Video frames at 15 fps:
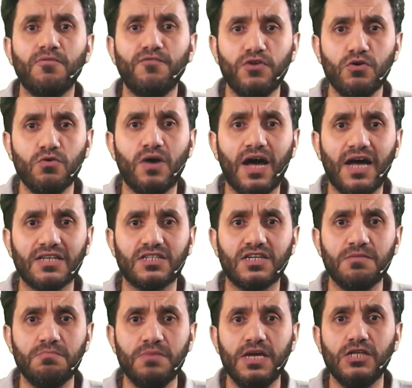of you asked
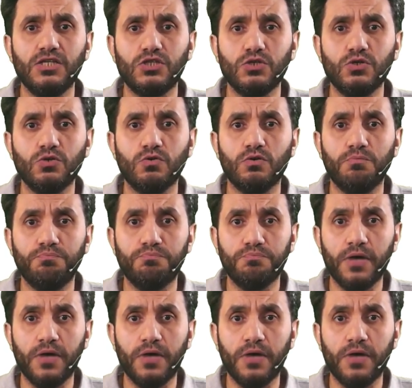me to